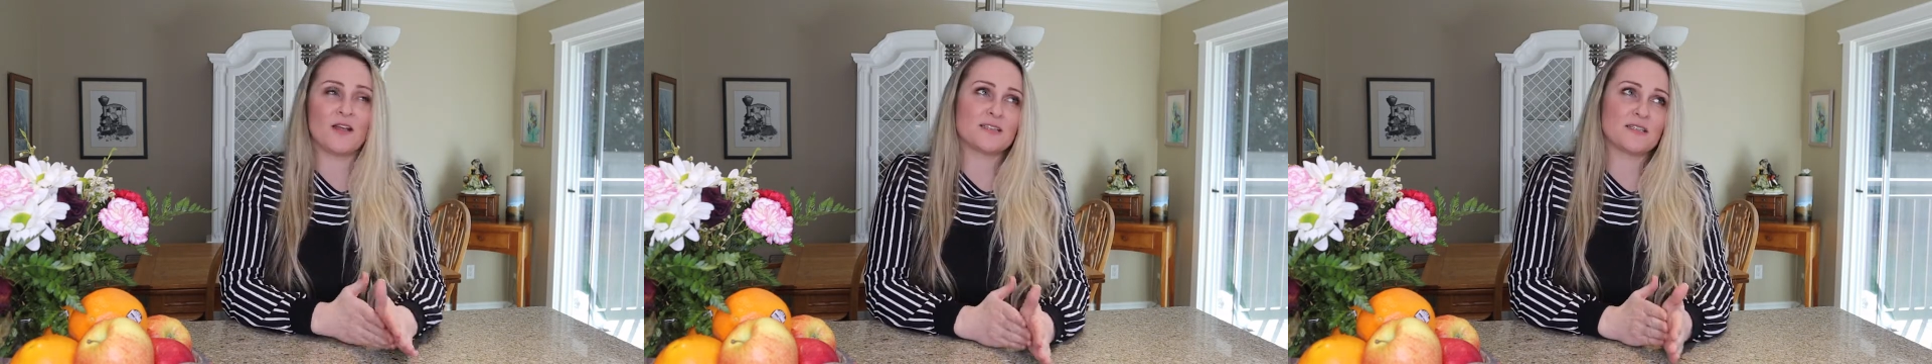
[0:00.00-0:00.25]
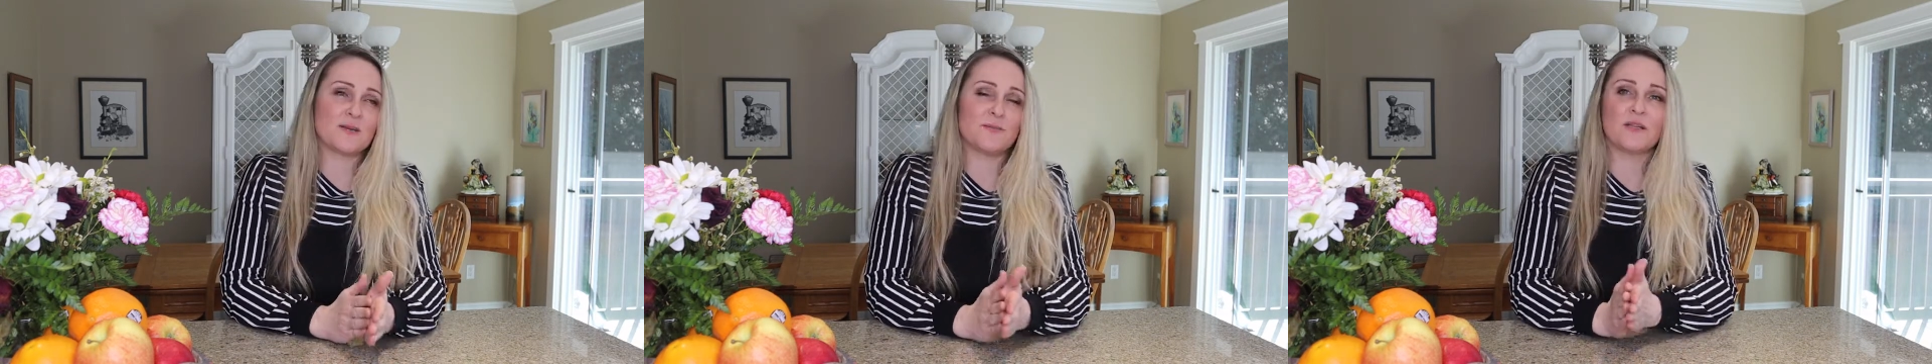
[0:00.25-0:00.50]

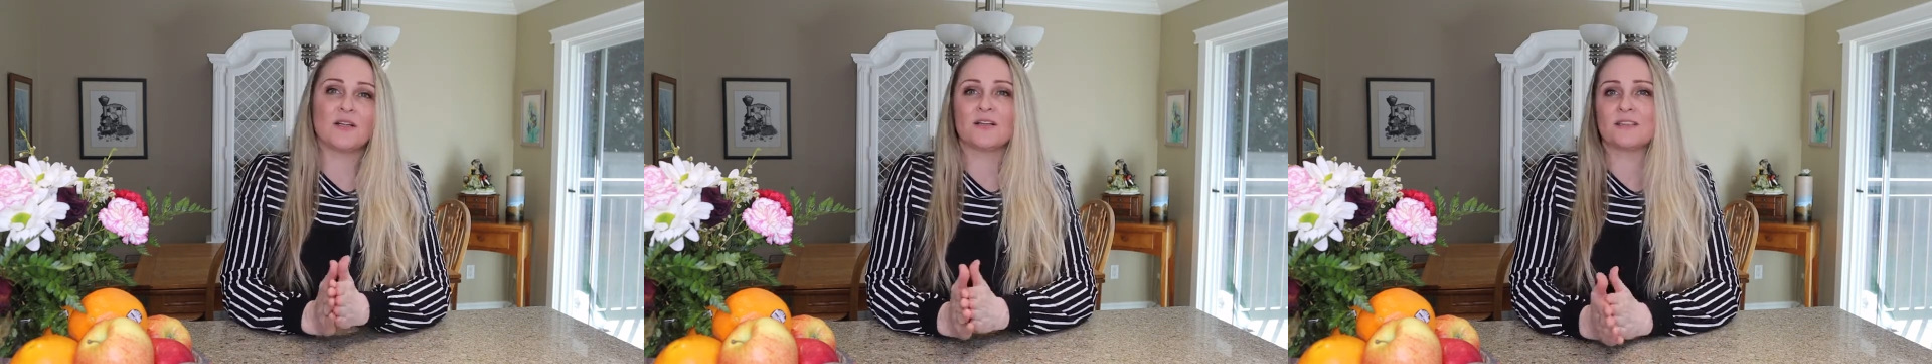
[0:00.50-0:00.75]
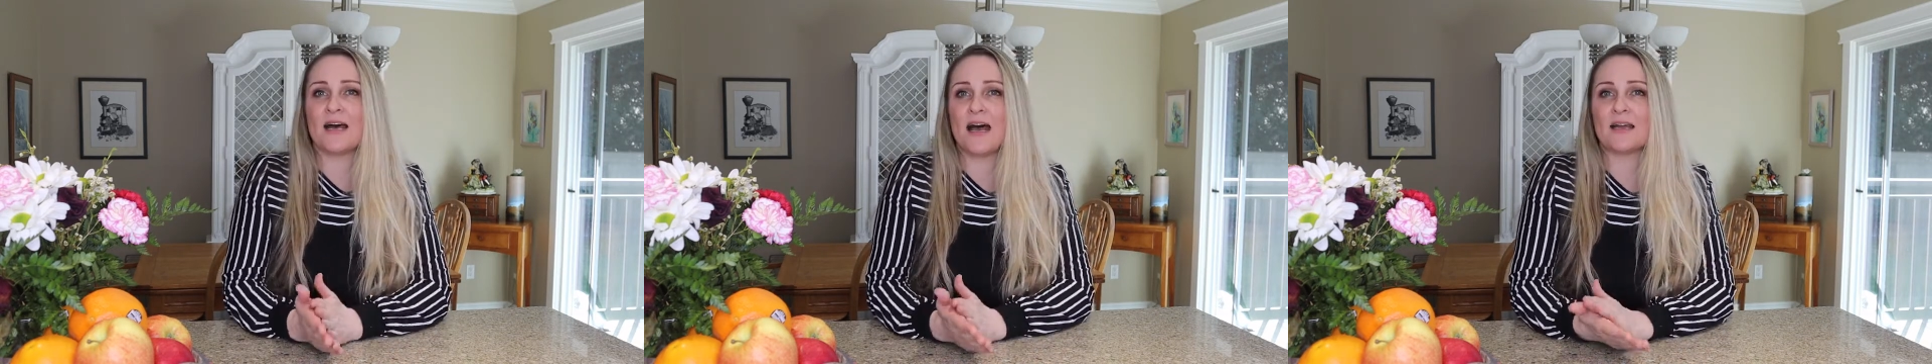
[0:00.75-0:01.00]
that's going to be
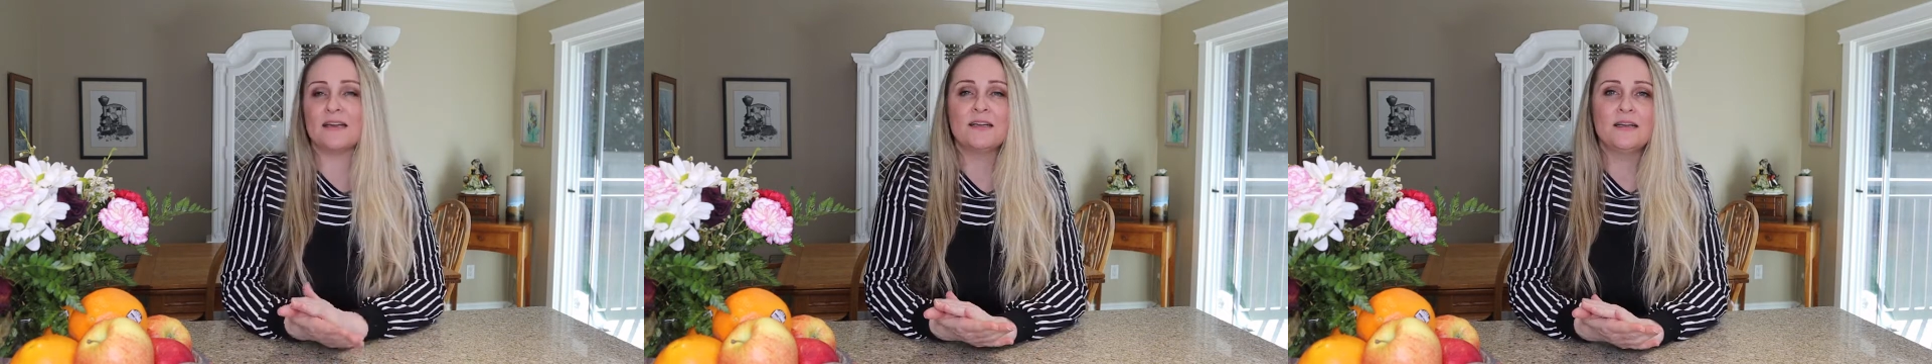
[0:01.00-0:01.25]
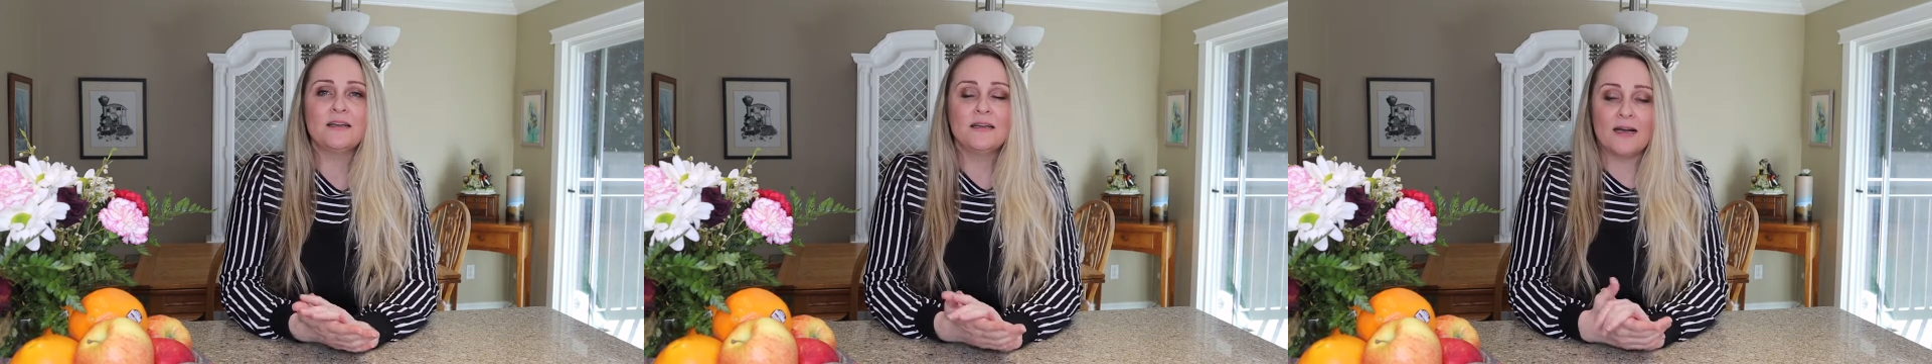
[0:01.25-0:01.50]
looked at.
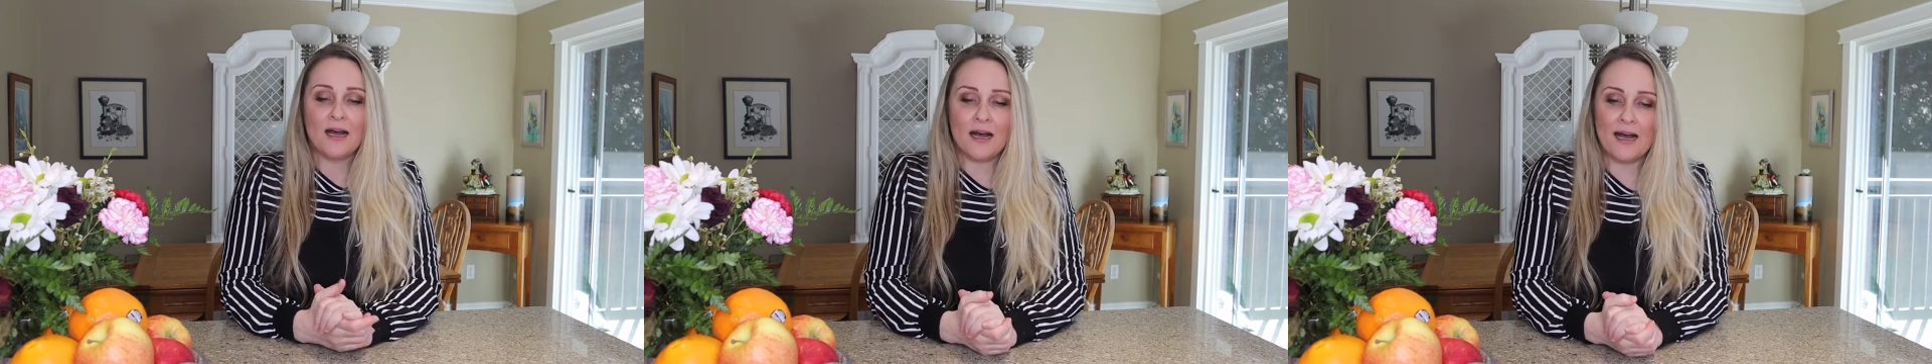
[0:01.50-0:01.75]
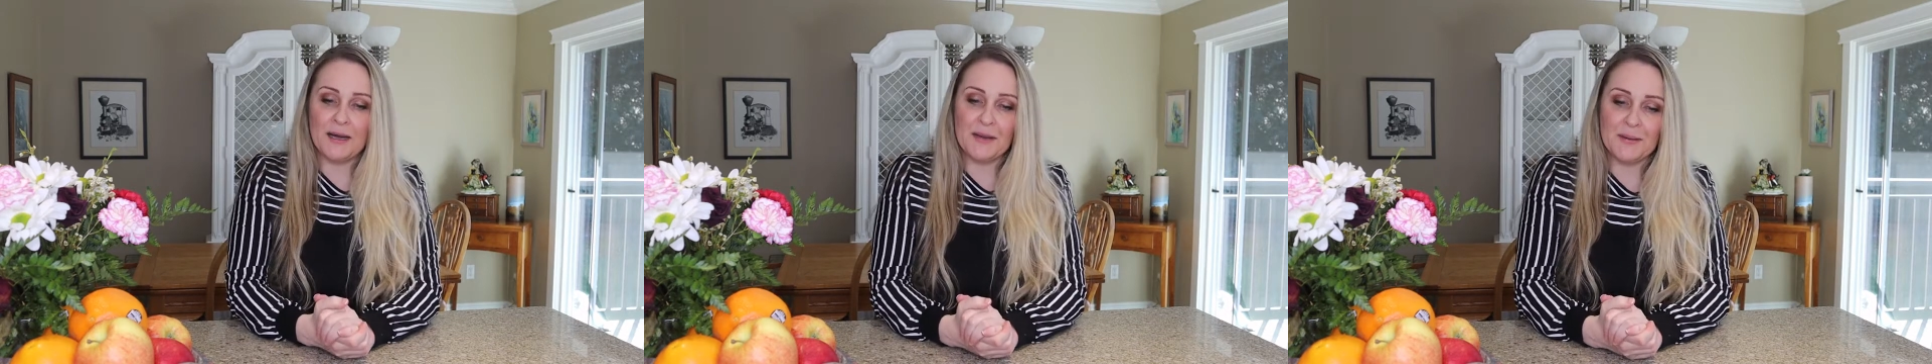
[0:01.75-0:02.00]

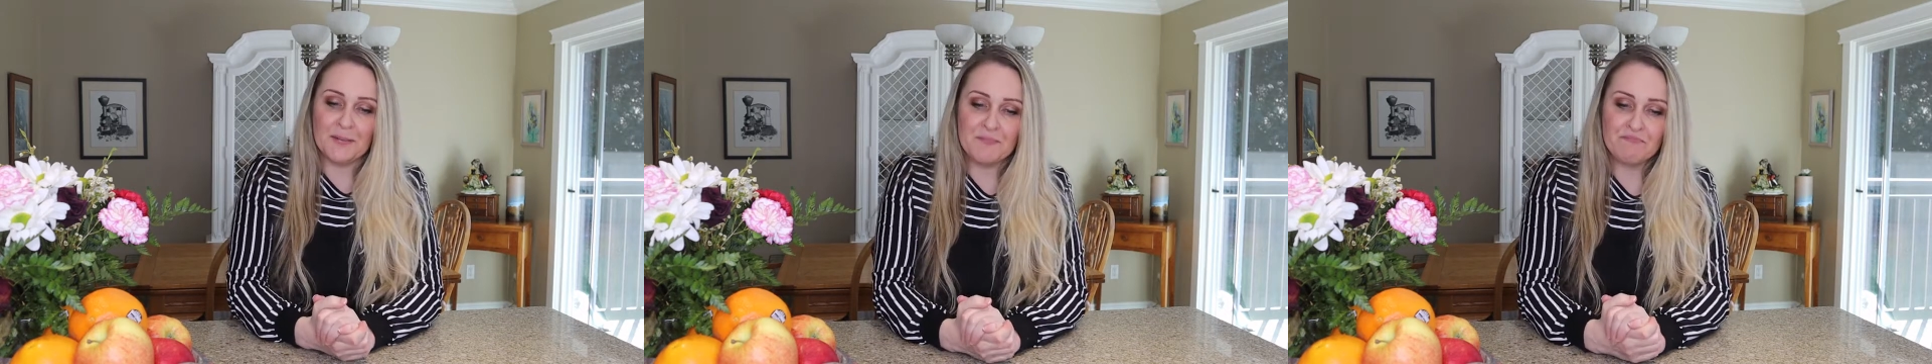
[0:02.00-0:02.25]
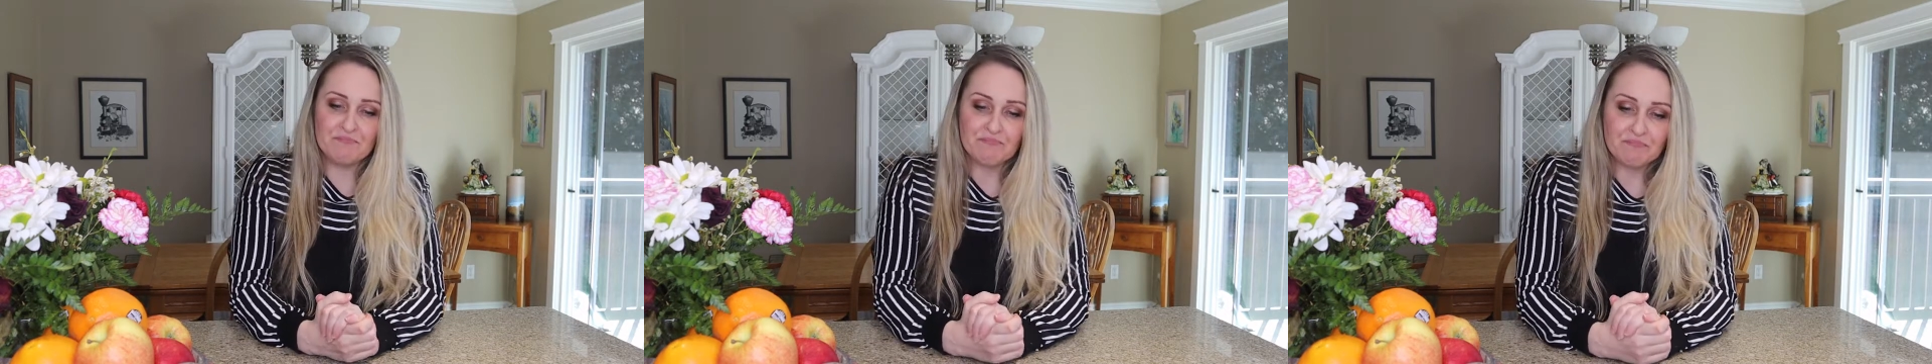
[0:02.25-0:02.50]

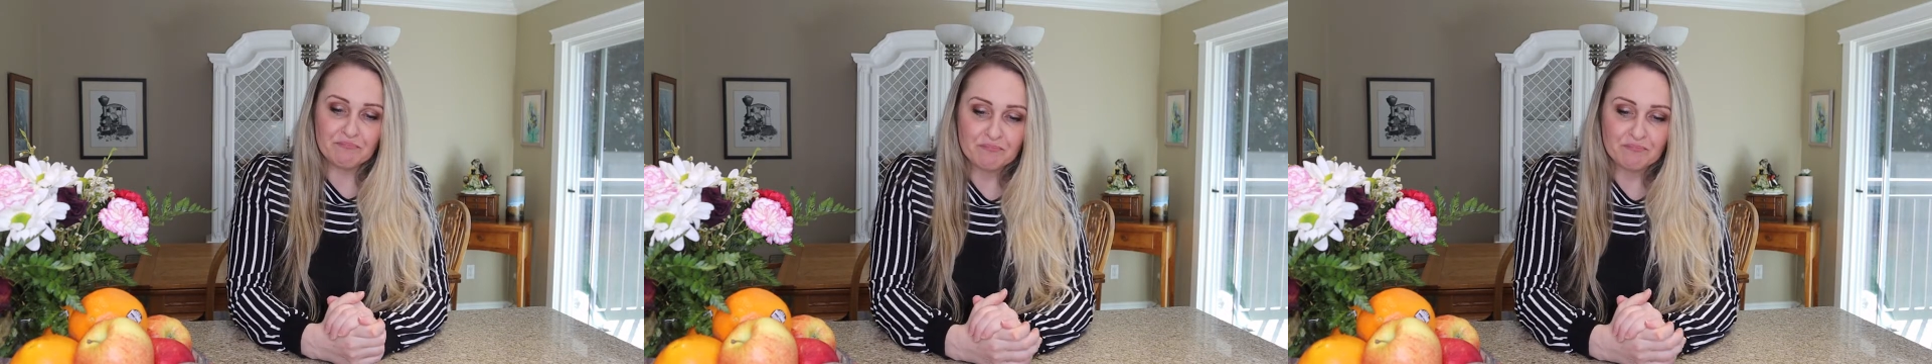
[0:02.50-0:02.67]
And,